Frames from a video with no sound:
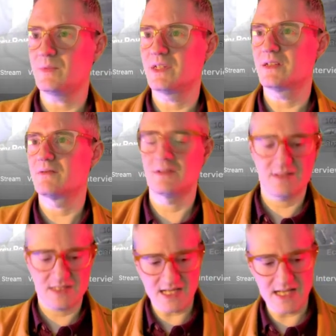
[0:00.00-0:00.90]
we can
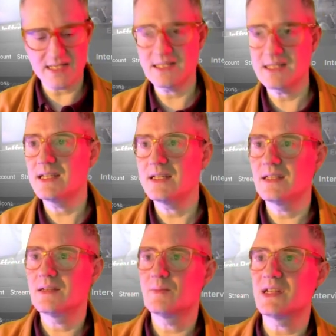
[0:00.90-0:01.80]
rotate it.
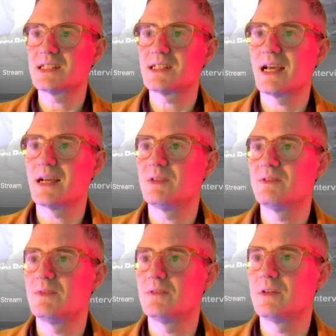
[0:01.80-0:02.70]
You can press tab in
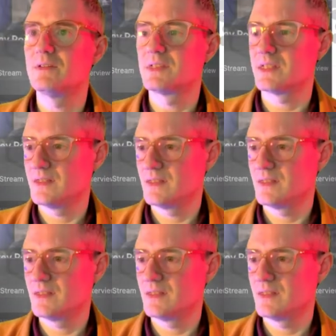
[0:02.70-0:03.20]
Vuo to